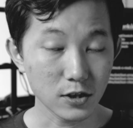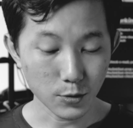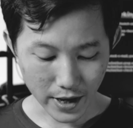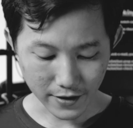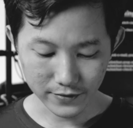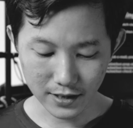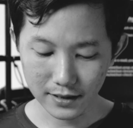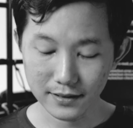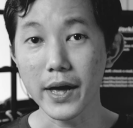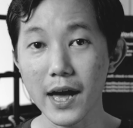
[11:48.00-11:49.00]
we have
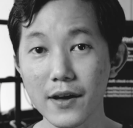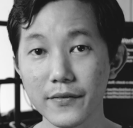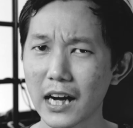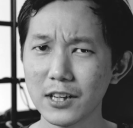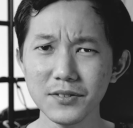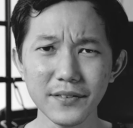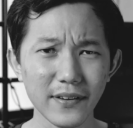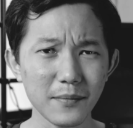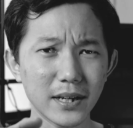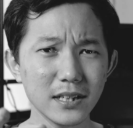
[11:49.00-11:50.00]
I don't know
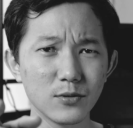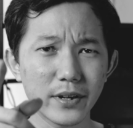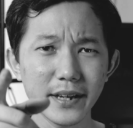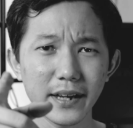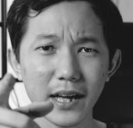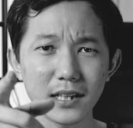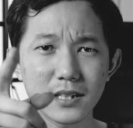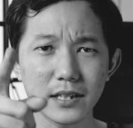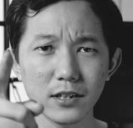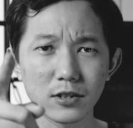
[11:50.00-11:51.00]
if I'm actually looking at the
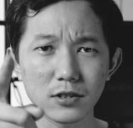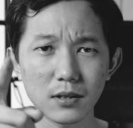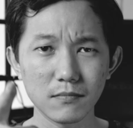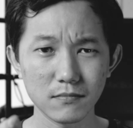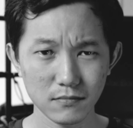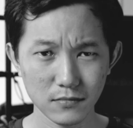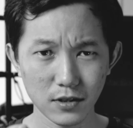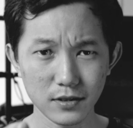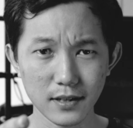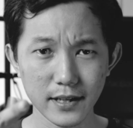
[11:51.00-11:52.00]
screen on top
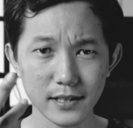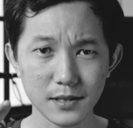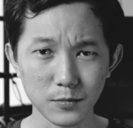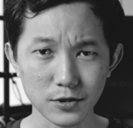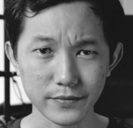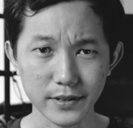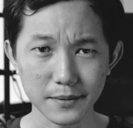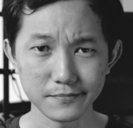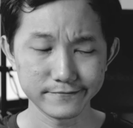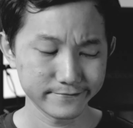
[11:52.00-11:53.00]
on the lens most of the
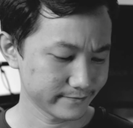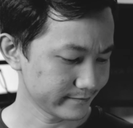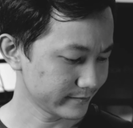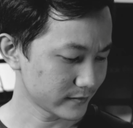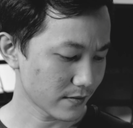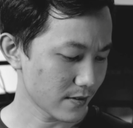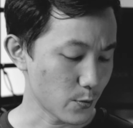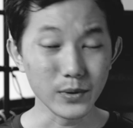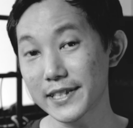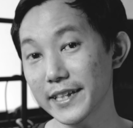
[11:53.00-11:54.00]
time.
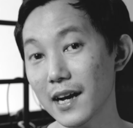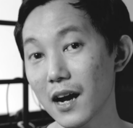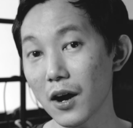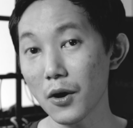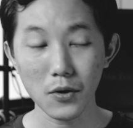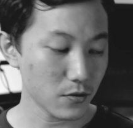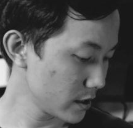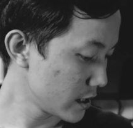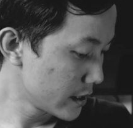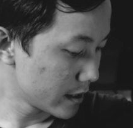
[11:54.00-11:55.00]
We'll see how
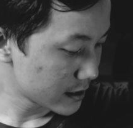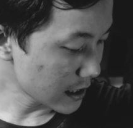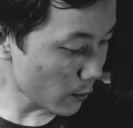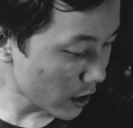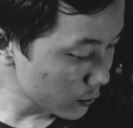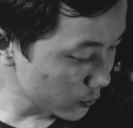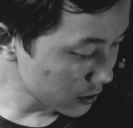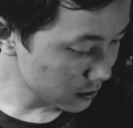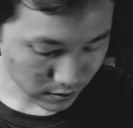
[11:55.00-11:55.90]
someone will